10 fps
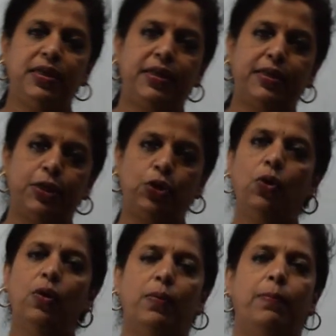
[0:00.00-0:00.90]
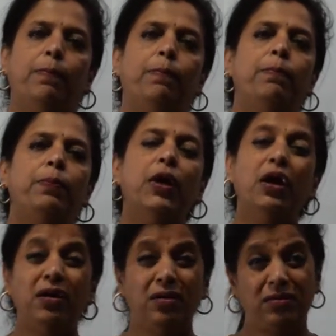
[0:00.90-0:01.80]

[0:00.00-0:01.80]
connected to the